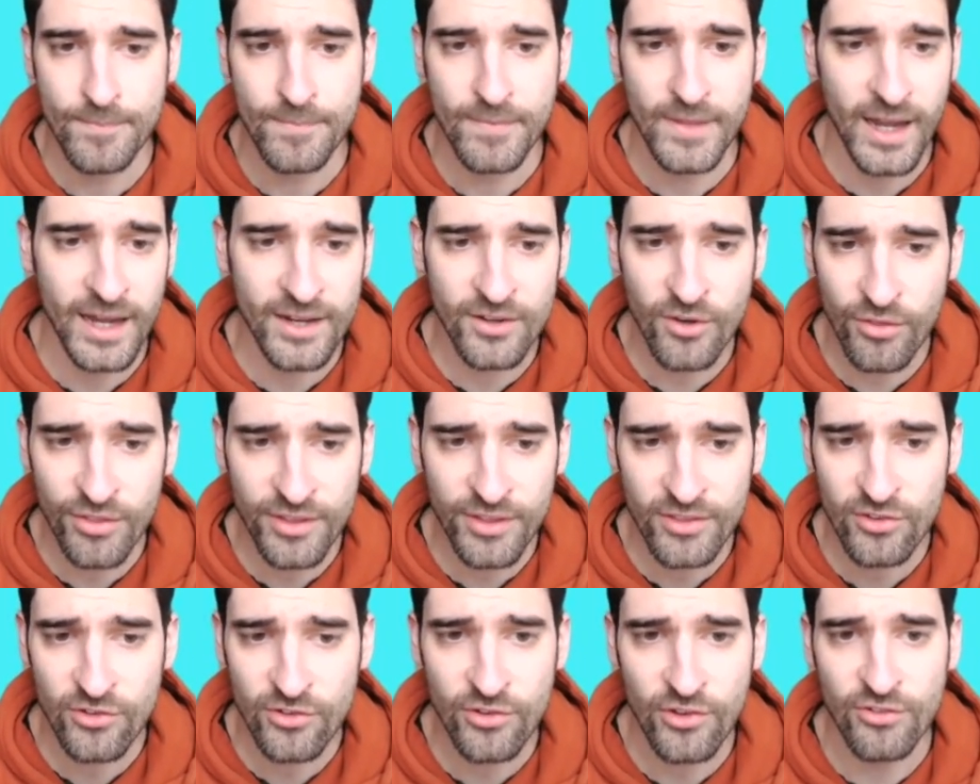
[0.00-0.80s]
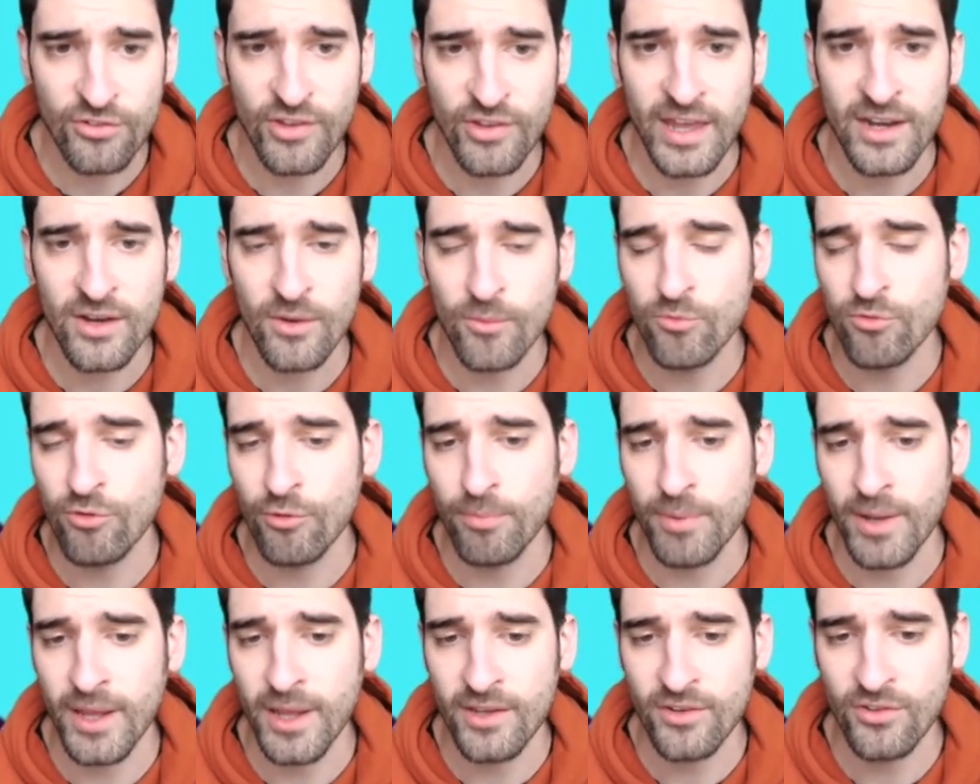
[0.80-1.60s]
think there's a set number
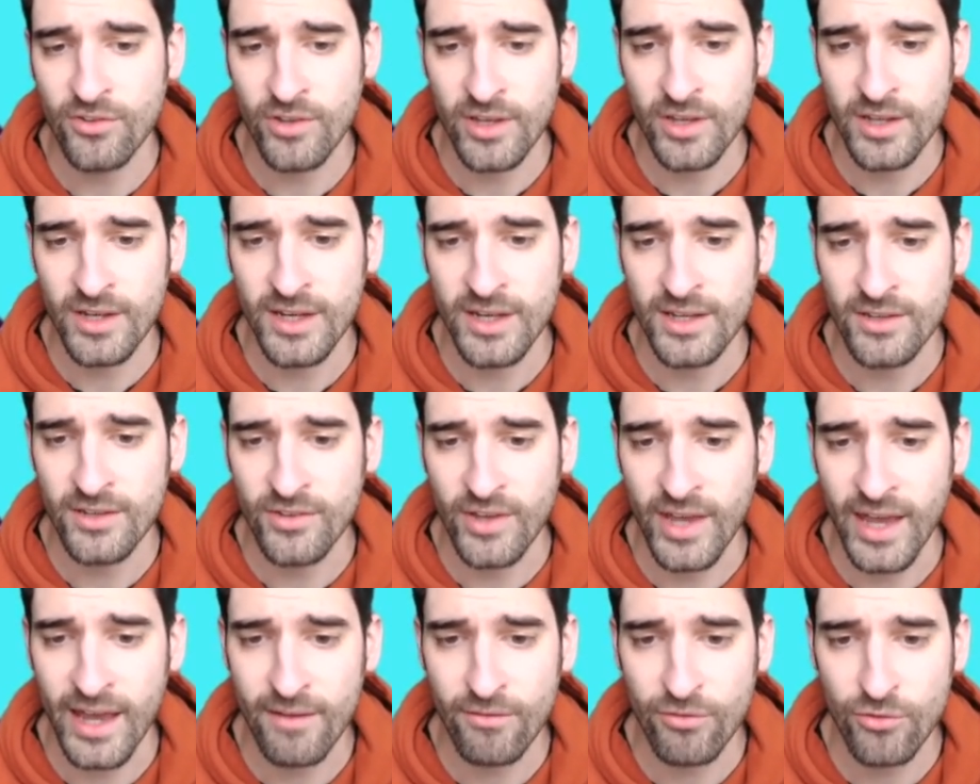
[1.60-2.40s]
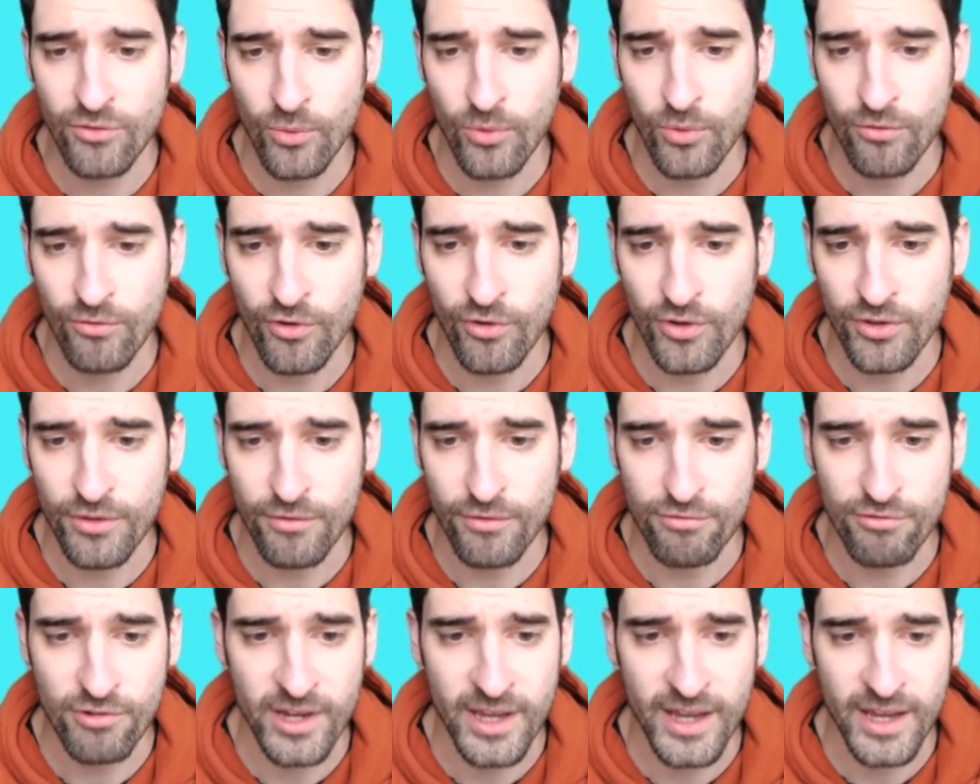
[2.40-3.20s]
of players that you need to have to avoid the
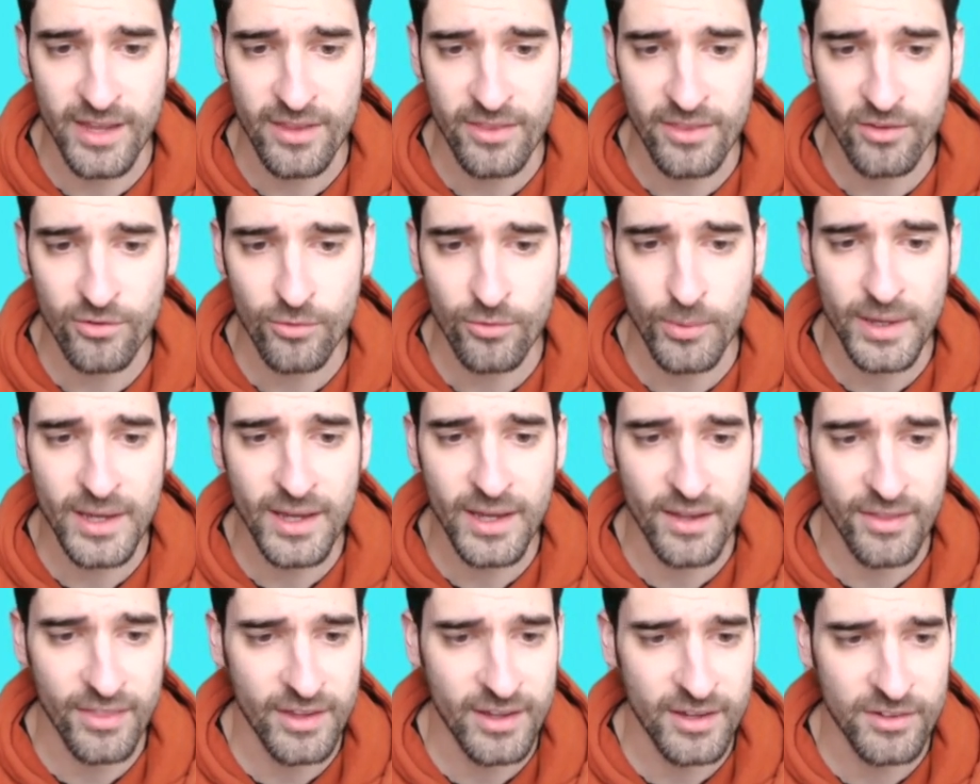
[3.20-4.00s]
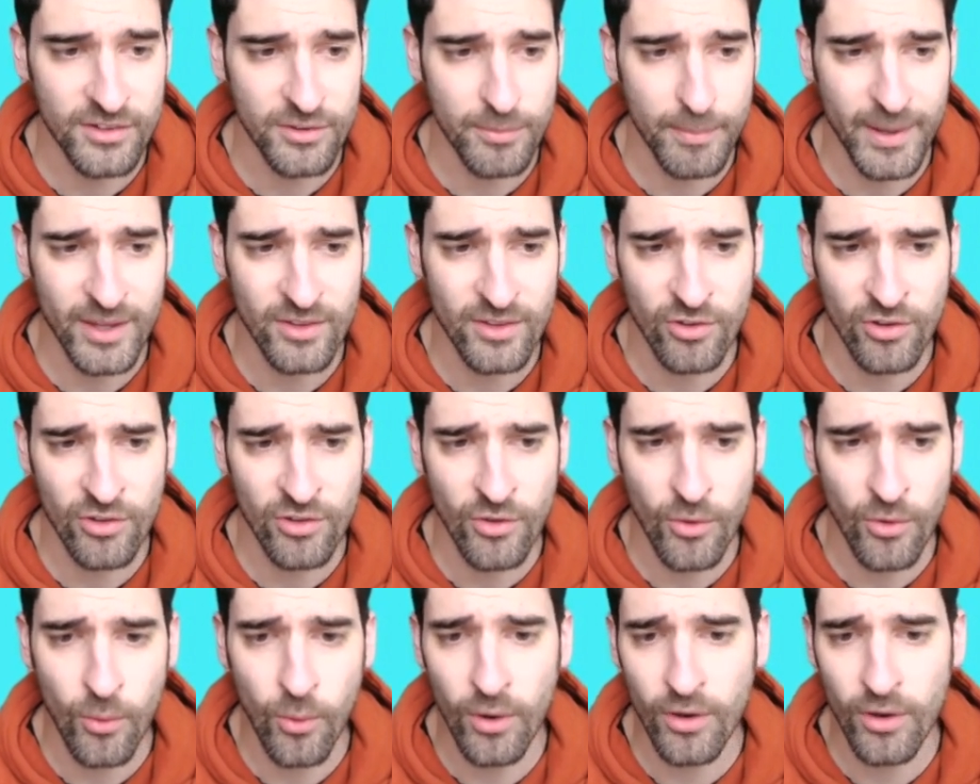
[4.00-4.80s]
free hit this week. I think it depends on
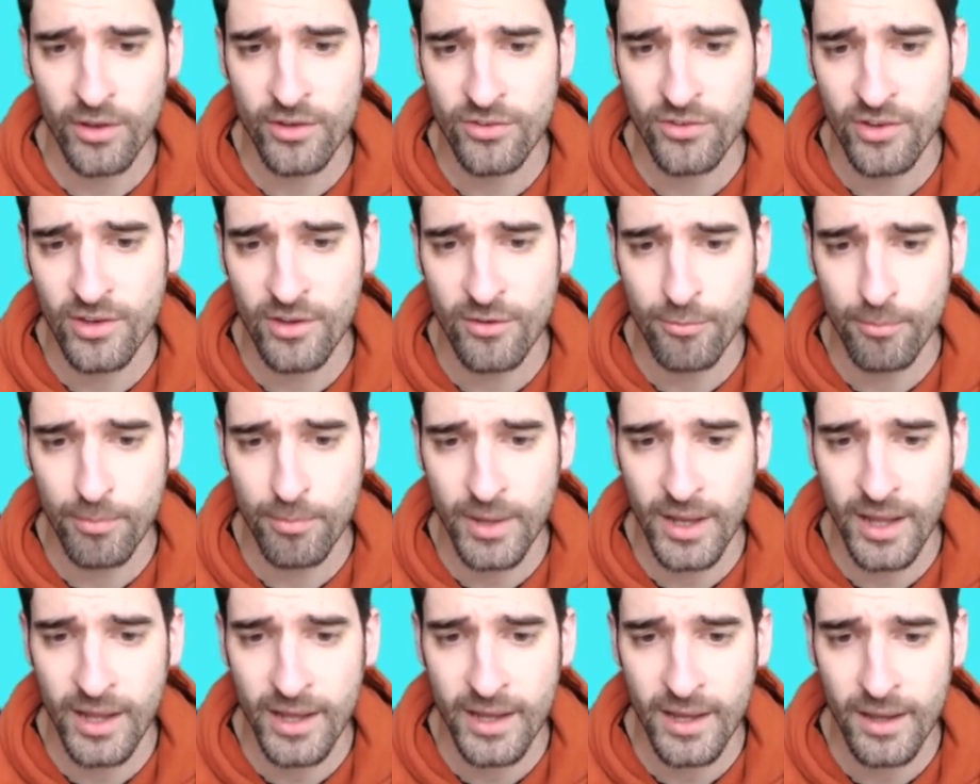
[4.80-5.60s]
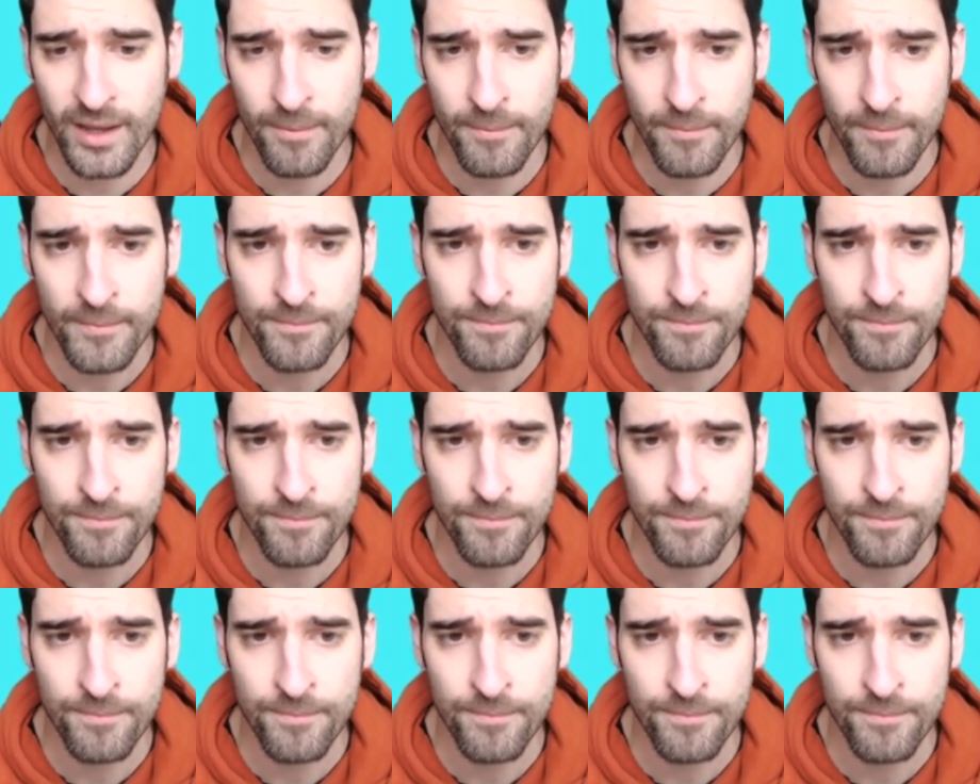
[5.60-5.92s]
the quality of player.